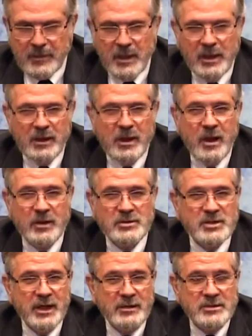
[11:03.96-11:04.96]
in college,
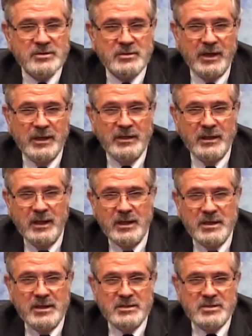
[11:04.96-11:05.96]
I had this great
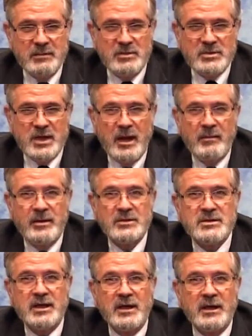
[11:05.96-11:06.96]
summer job. I
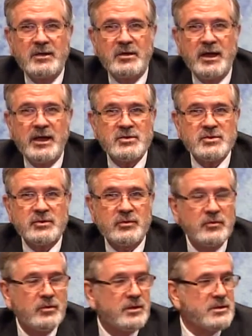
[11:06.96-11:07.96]
was an international
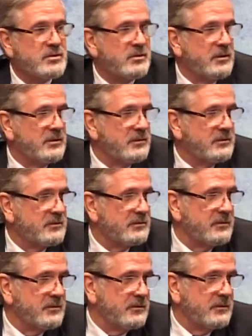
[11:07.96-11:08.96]
tour escort.
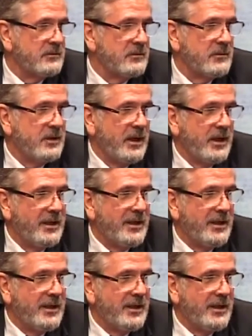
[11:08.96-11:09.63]
And